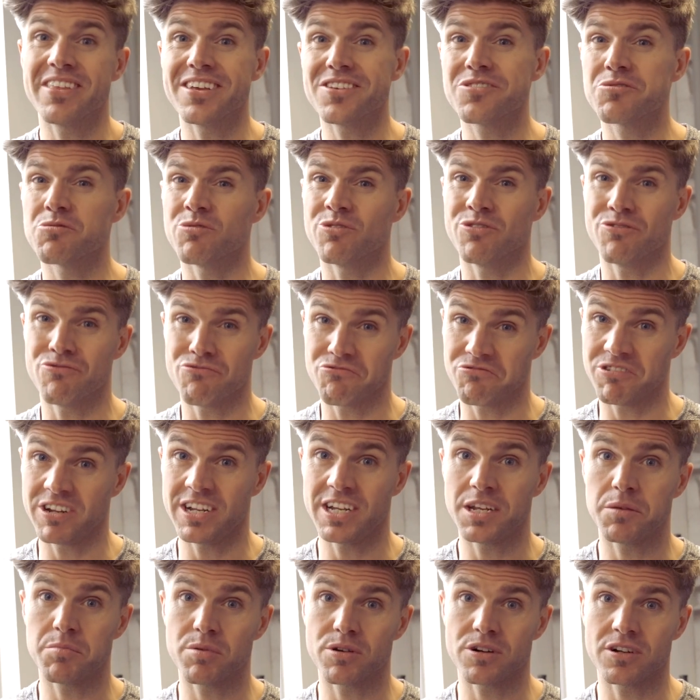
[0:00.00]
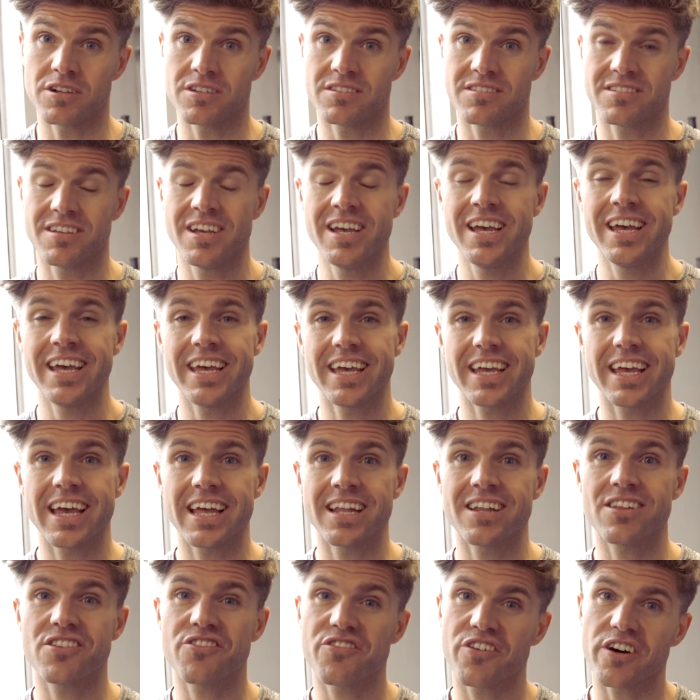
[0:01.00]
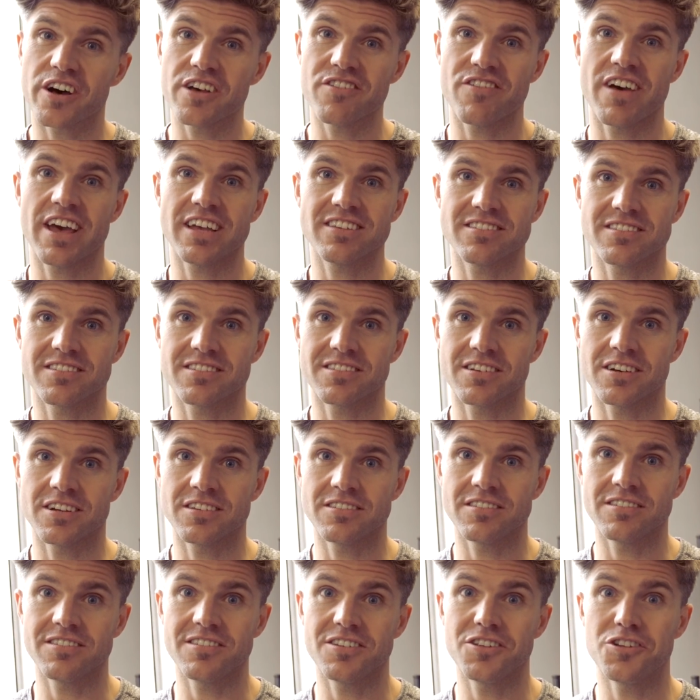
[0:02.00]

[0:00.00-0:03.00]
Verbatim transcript: This one really burns. Again, it's five exercises.